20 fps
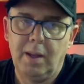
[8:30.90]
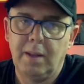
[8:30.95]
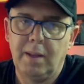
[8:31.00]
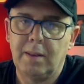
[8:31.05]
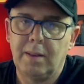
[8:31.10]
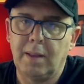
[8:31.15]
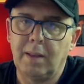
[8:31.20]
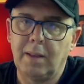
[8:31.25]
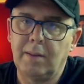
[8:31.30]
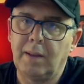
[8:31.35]

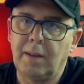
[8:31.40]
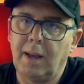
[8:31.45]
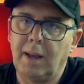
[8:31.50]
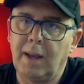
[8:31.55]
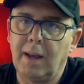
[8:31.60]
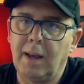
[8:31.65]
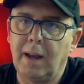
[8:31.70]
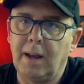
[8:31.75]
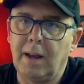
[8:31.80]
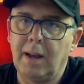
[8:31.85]
Thanks again,
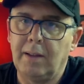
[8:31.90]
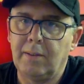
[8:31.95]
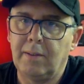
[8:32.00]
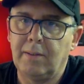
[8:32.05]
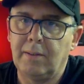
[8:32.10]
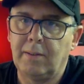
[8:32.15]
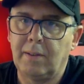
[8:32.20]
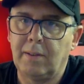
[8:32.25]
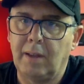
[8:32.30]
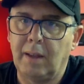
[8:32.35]

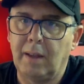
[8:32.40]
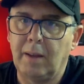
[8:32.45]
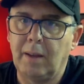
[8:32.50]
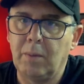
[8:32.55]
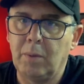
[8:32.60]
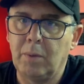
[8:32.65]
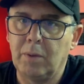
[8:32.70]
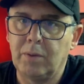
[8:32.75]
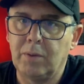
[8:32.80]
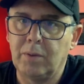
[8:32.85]
guys, and
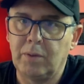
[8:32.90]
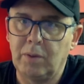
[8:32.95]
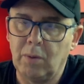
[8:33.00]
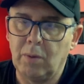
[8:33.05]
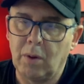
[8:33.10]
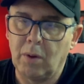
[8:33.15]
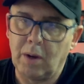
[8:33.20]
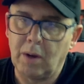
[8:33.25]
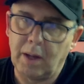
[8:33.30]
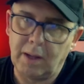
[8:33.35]
we'll see you
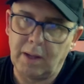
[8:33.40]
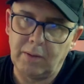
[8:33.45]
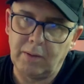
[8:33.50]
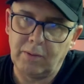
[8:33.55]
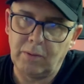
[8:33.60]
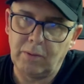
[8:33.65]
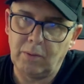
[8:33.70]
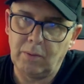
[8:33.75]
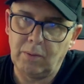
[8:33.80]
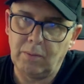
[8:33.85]
online
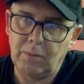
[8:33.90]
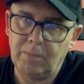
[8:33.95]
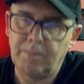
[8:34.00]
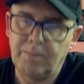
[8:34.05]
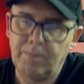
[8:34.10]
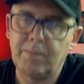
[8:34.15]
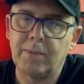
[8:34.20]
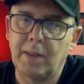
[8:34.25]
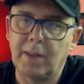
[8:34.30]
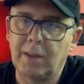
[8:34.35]
soon.
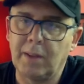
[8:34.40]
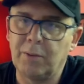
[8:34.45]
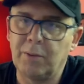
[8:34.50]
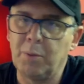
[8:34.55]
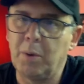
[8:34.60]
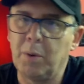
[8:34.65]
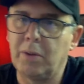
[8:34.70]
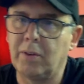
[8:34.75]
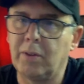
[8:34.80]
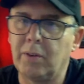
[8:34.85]
Thanks for
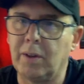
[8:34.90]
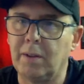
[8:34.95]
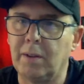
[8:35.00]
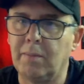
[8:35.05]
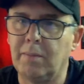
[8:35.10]
watching.